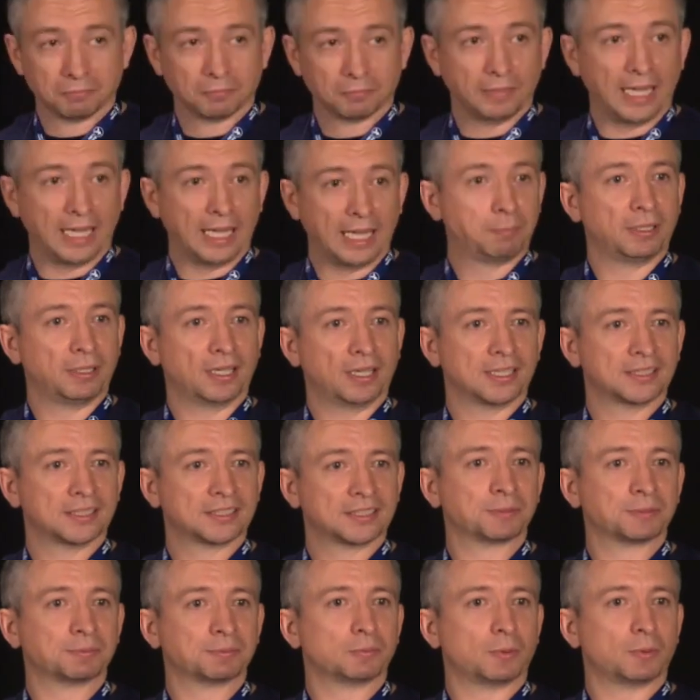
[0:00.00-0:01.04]
APIs
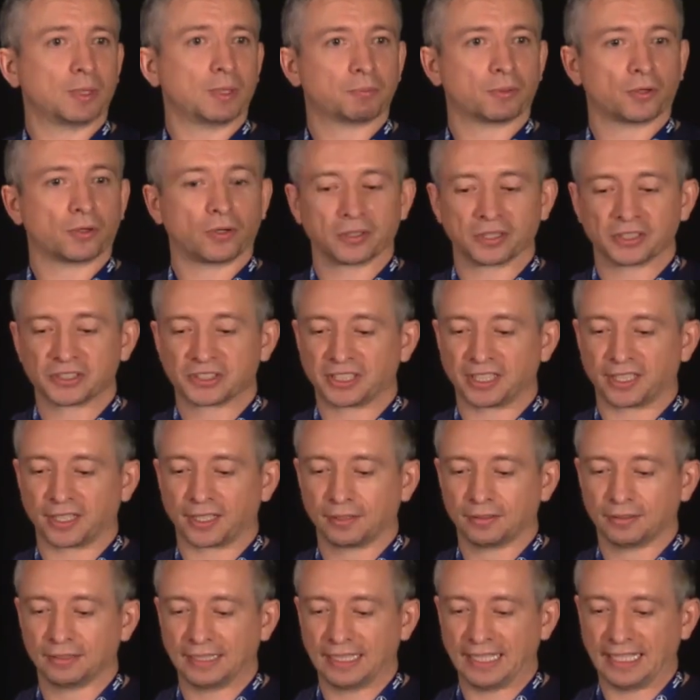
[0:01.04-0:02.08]
is what brought us here,
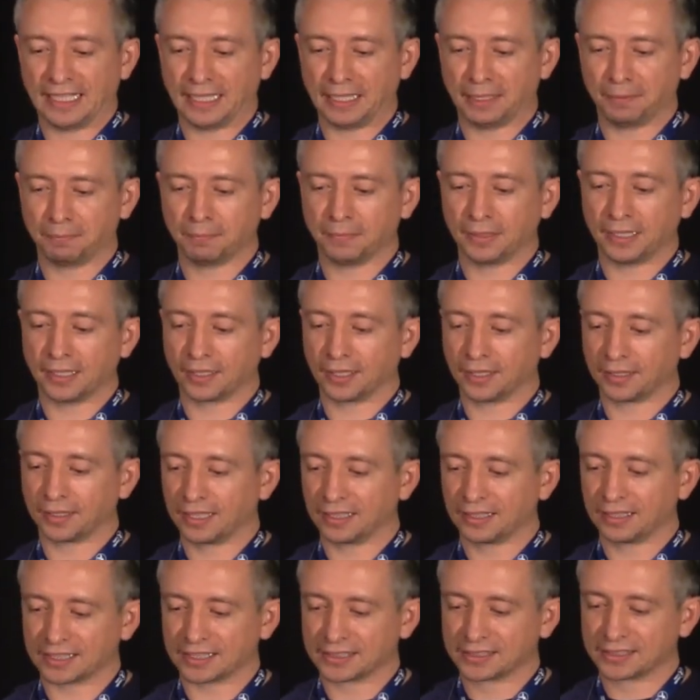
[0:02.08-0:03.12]
and I think
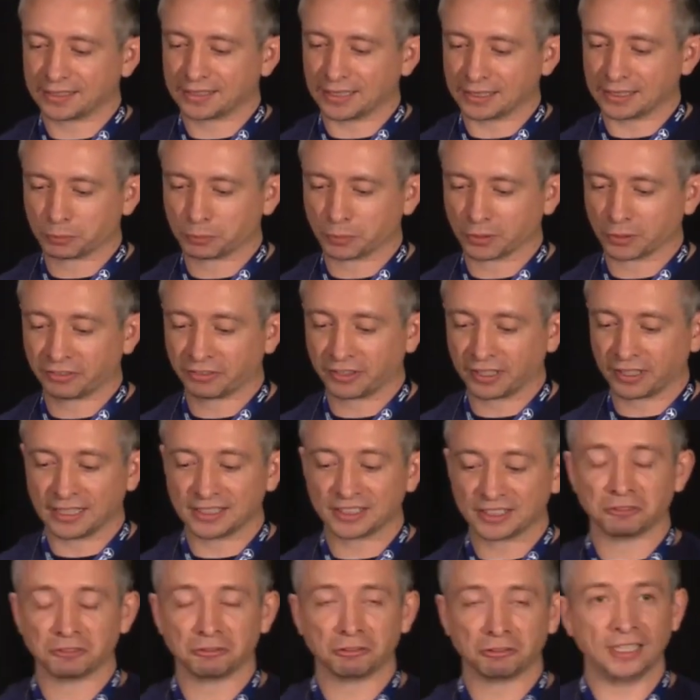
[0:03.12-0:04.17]
that's one of the things I
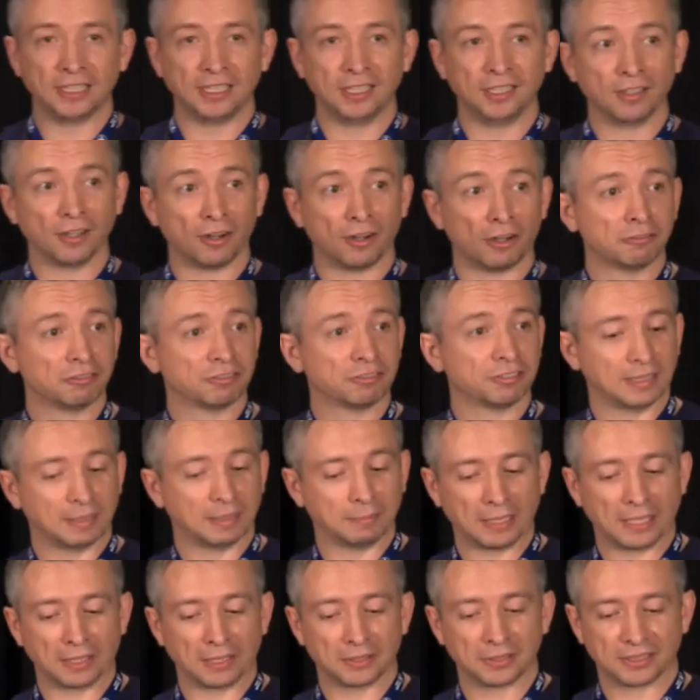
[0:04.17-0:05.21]
really love
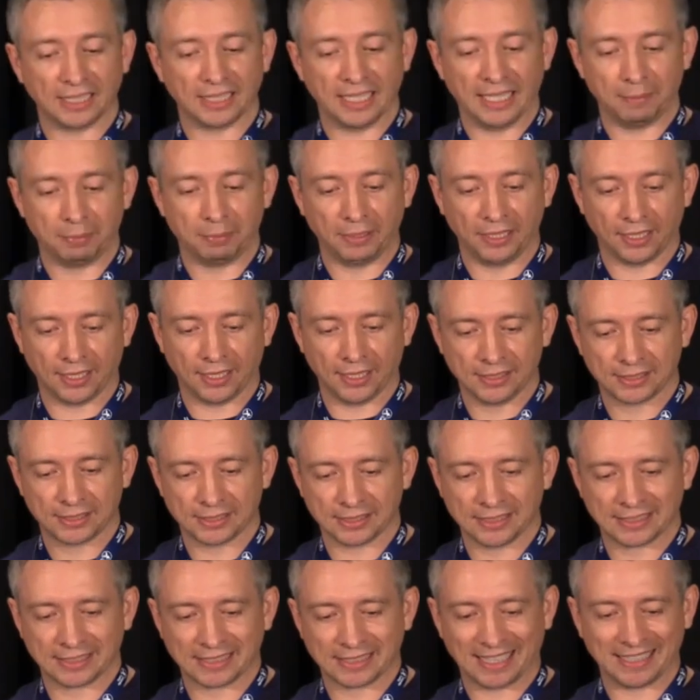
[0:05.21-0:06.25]
about APIs,
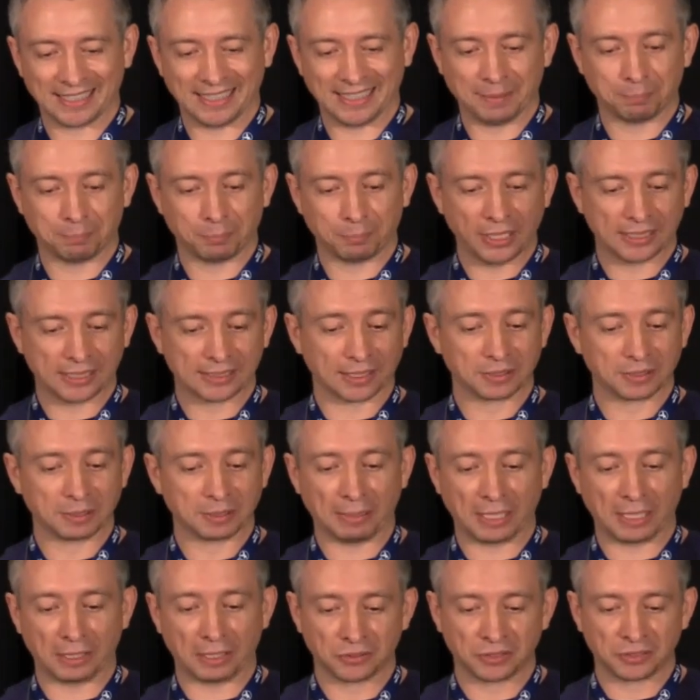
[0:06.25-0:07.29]
is that it breaks down the
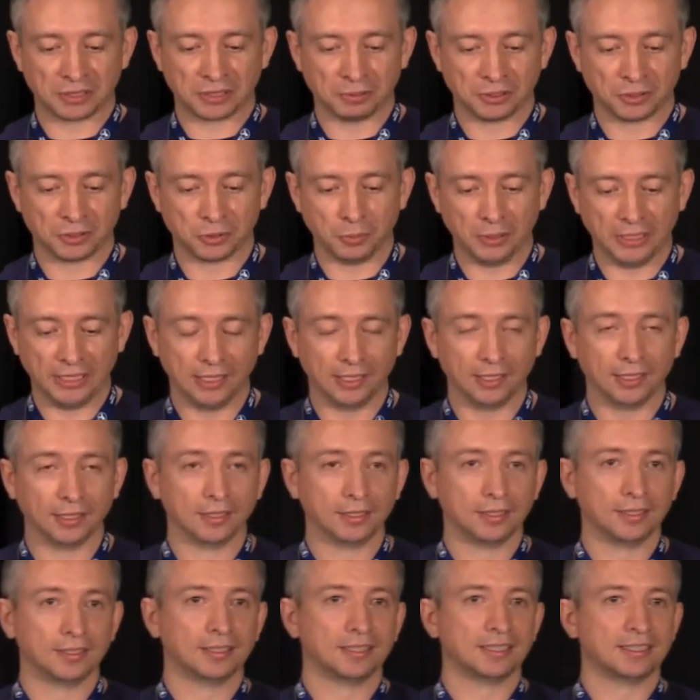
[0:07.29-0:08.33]
boundary between
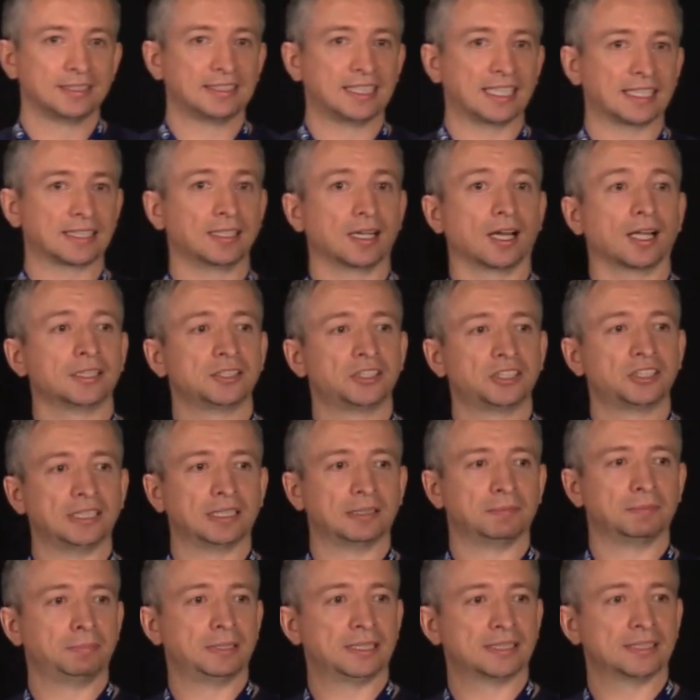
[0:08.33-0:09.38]
technology
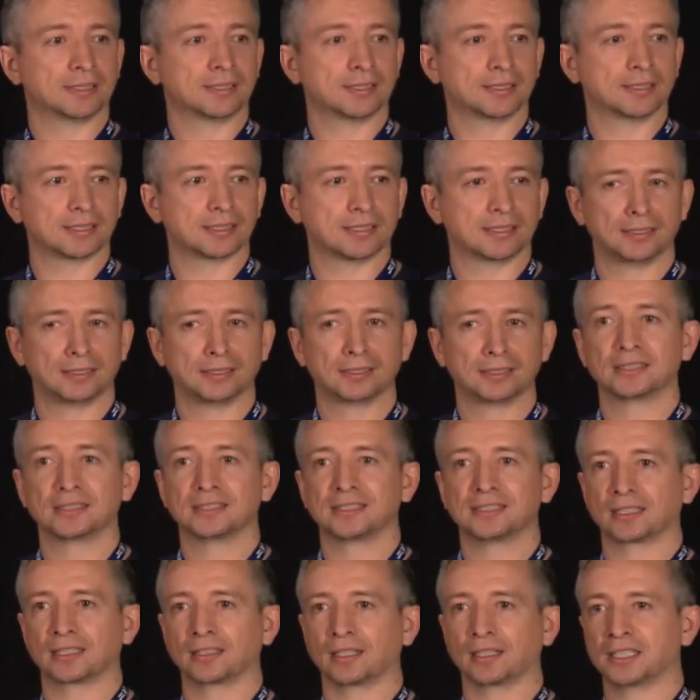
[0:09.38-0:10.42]
and business and
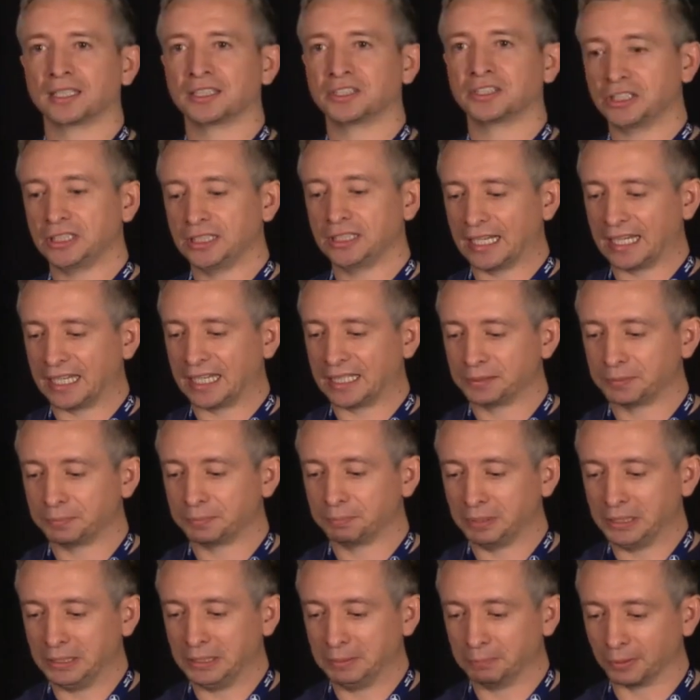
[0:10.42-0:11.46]
technology and
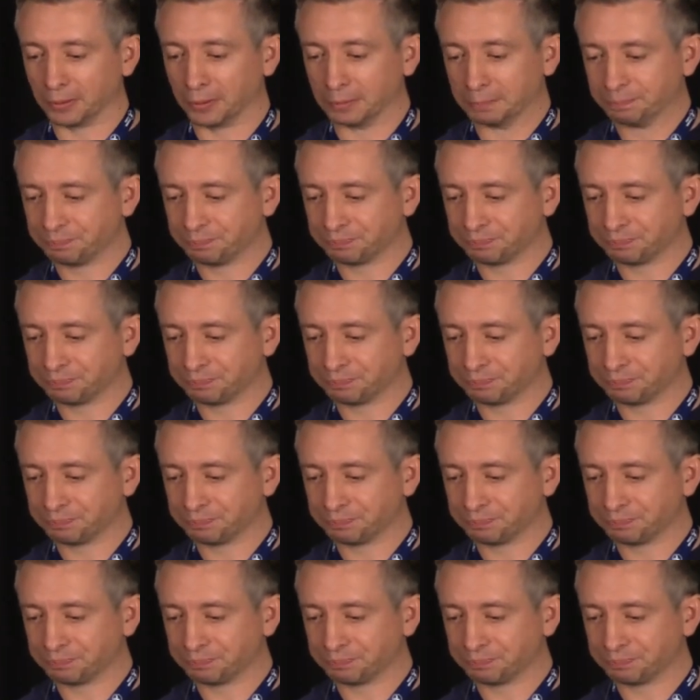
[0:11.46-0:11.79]
people.